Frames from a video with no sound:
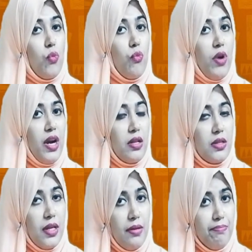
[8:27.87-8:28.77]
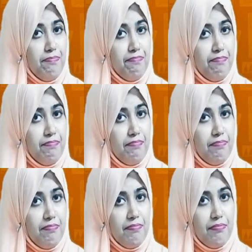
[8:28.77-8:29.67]
weren't they?
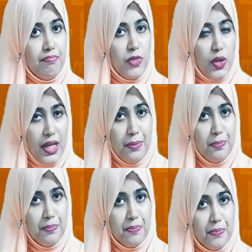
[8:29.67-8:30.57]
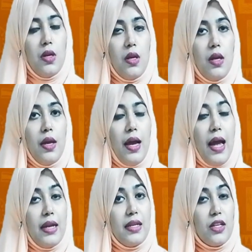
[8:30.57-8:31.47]
Okay.
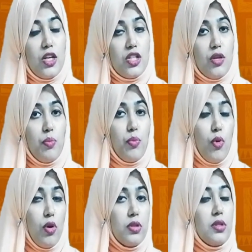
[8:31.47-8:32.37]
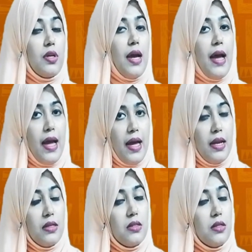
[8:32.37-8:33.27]
And in case of both
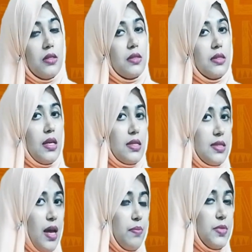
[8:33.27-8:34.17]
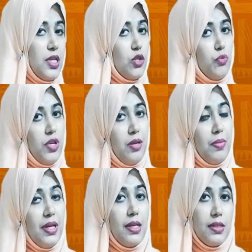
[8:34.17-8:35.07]
and, the subject will
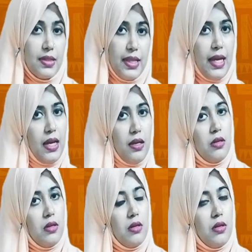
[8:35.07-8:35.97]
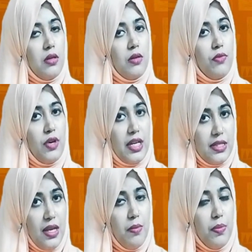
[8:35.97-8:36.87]
be they. For
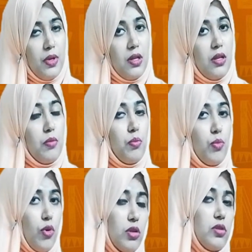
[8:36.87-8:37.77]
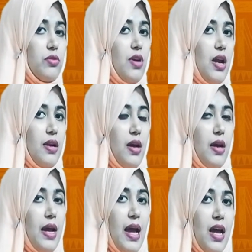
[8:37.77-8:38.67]
example, both
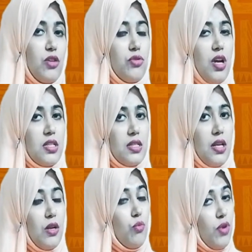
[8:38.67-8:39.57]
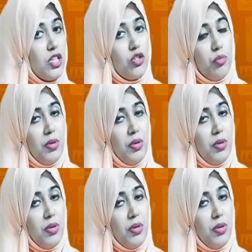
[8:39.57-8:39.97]
Rana and Russell went to